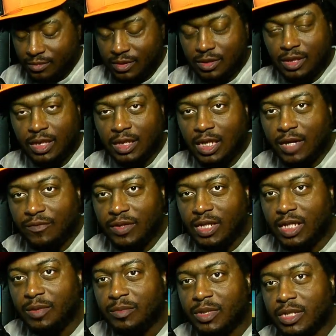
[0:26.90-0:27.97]
11
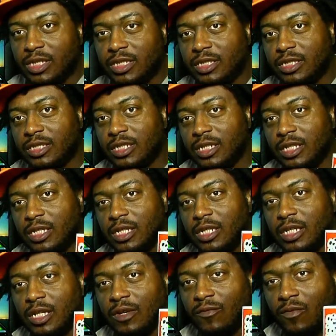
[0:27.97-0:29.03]
ebooks
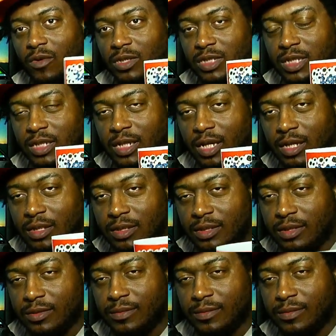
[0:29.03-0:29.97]
for $10.